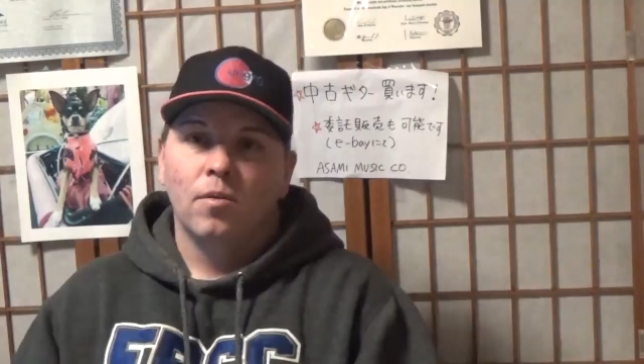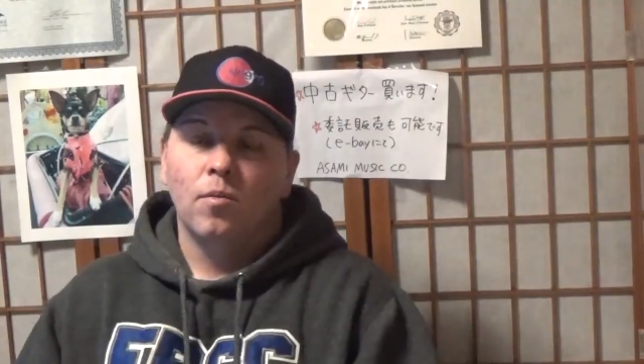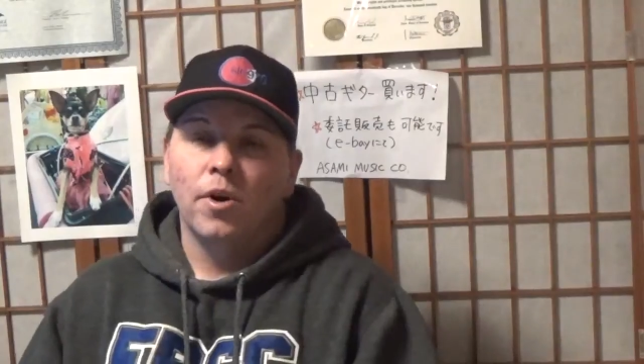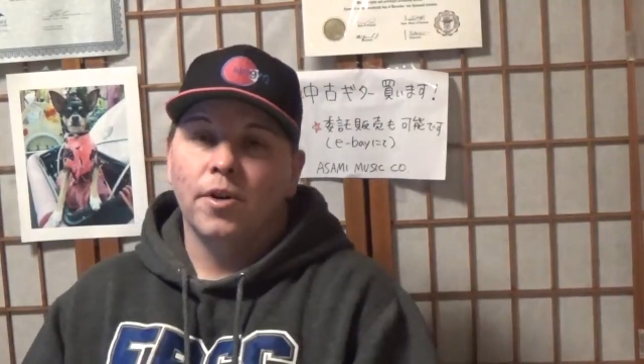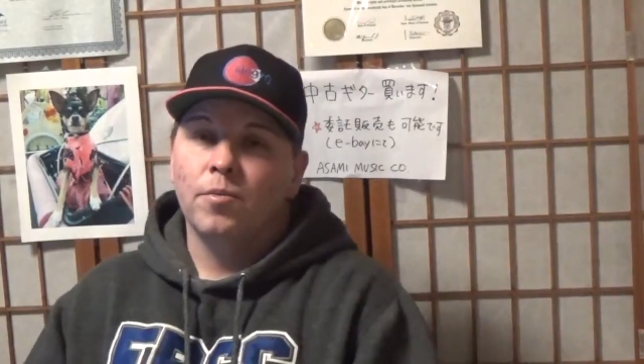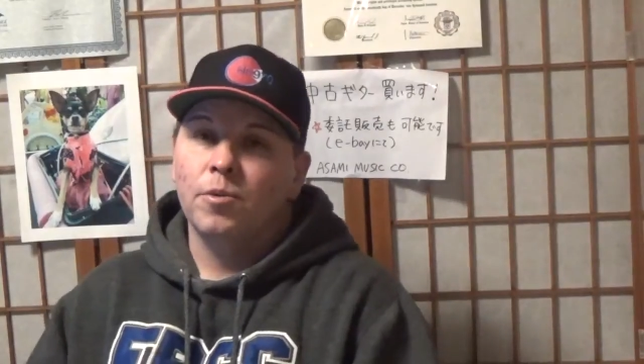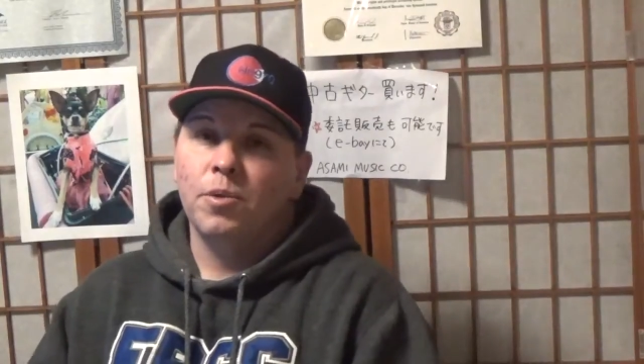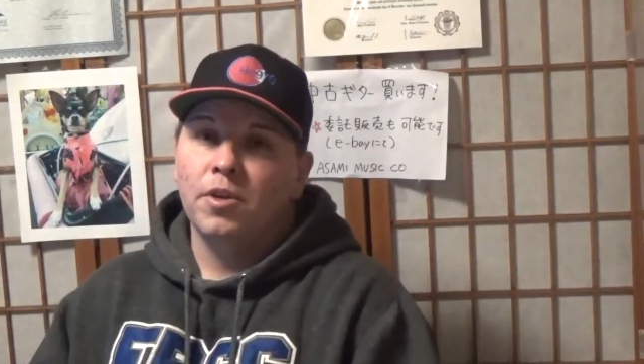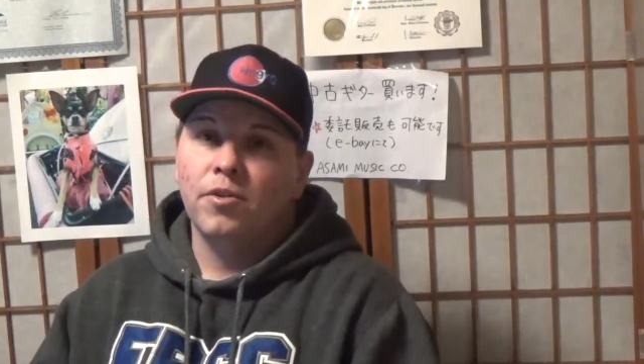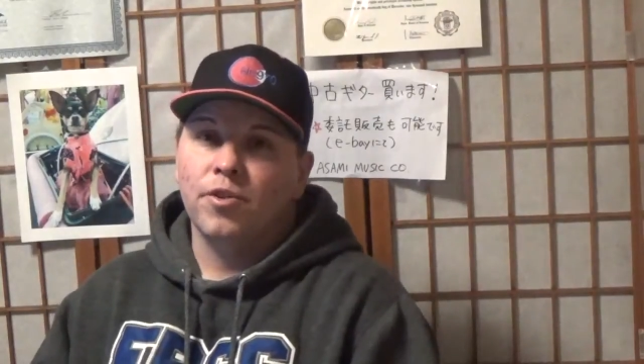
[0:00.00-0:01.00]
One would
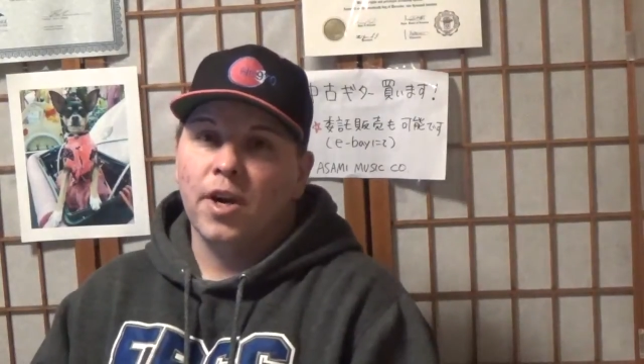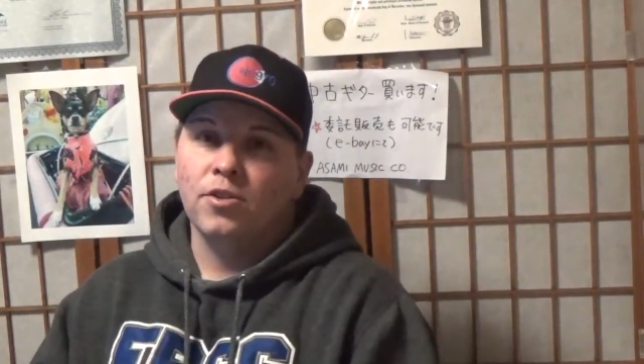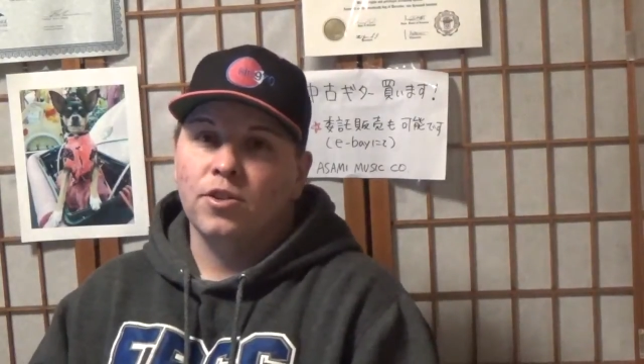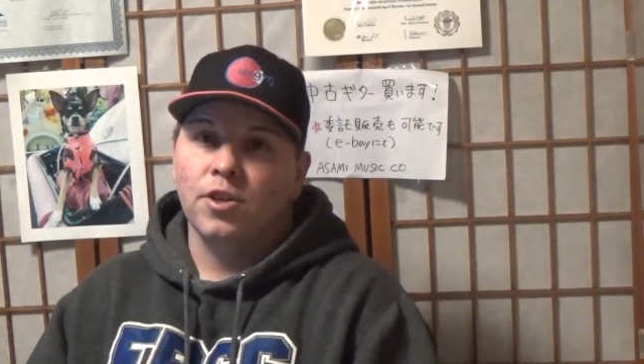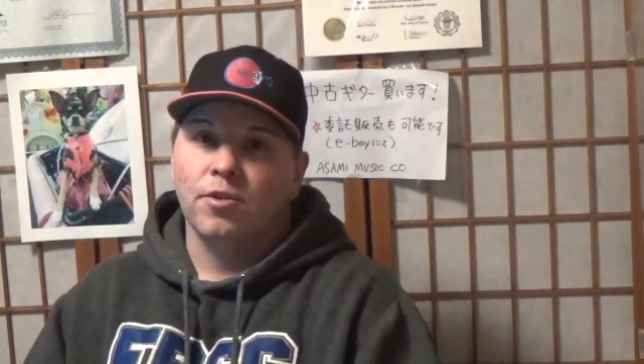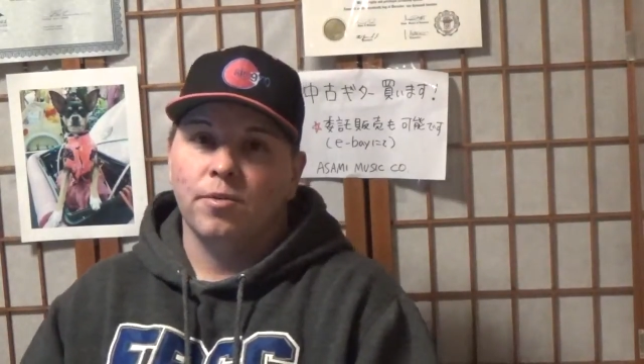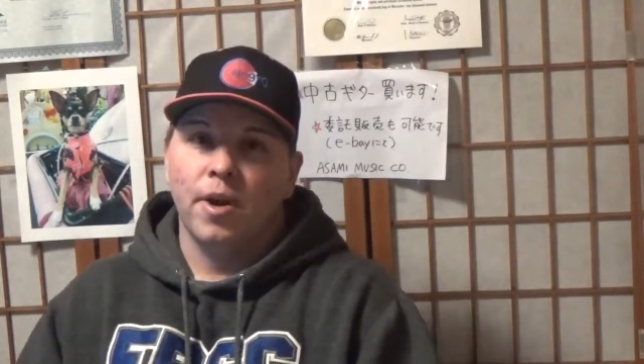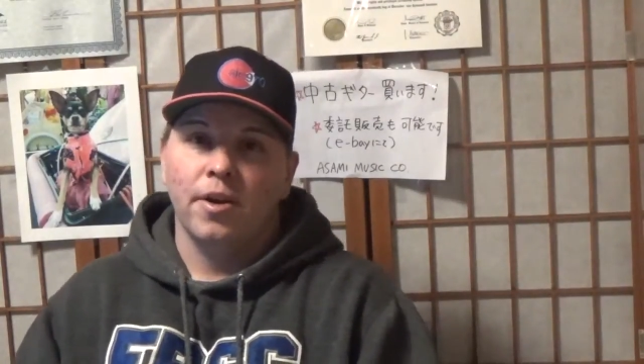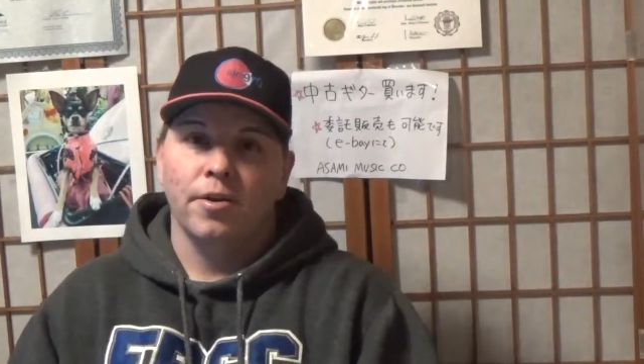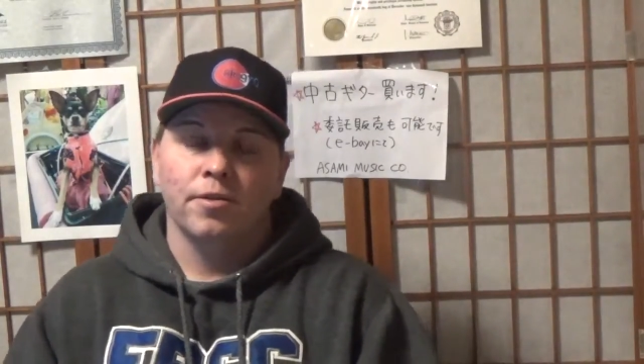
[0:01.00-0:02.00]
be the transgender
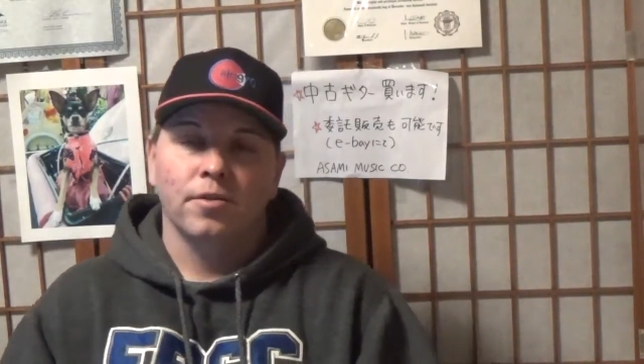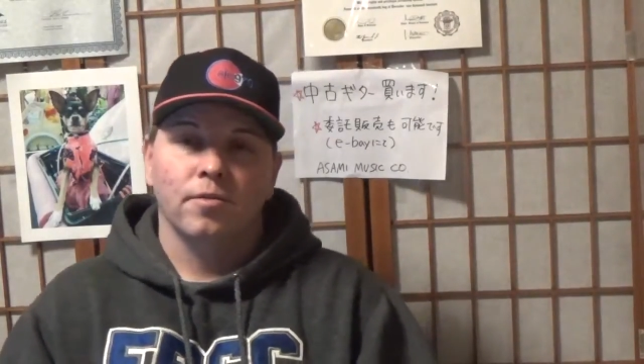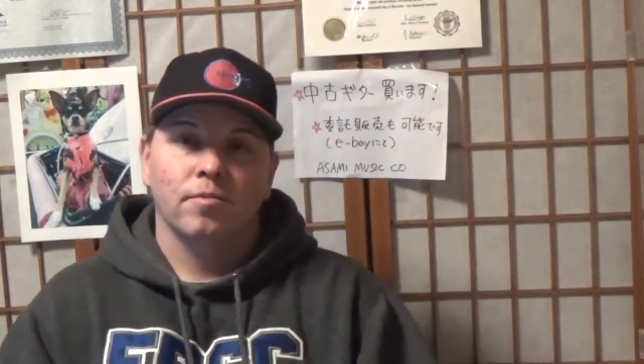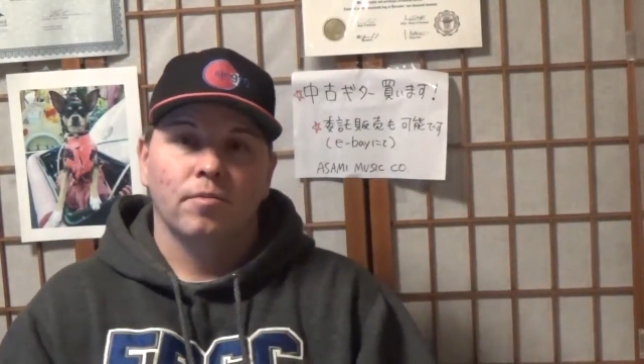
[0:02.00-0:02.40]
writers,